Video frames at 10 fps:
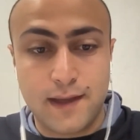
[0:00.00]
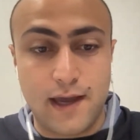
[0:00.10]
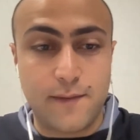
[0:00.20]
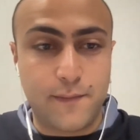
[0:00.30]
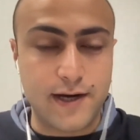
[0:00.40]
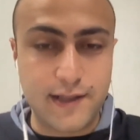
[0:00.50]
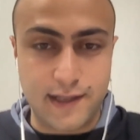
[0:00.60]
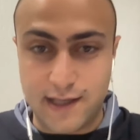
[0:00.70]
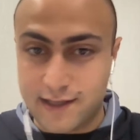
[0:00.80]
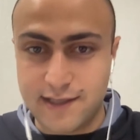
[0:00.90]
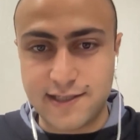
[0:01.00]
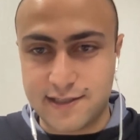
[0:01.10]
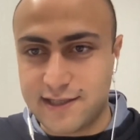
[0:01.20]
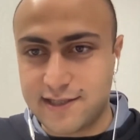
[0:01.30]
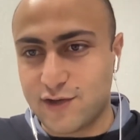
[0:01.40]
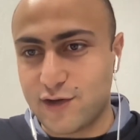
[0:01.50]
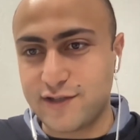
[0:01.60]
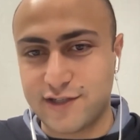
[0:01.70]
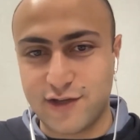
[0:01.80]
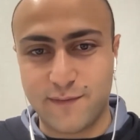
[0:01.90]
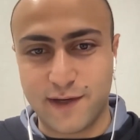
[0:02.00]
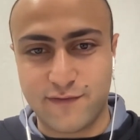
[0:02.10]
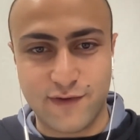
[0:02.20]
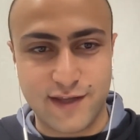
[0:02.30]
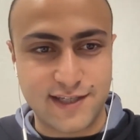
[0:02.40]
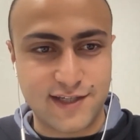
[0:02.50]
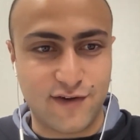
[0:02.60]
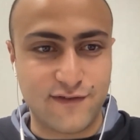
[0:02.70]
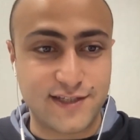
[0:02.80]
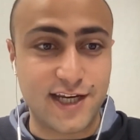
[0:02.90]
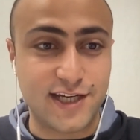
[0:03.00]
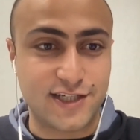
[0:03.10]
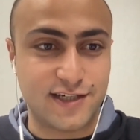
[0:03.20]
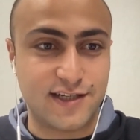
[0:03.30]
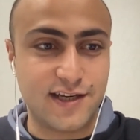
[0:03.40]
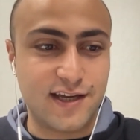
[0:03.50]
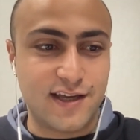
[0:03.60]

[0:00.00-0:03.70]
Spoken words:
And apparently, and this is on the topic for this conversation,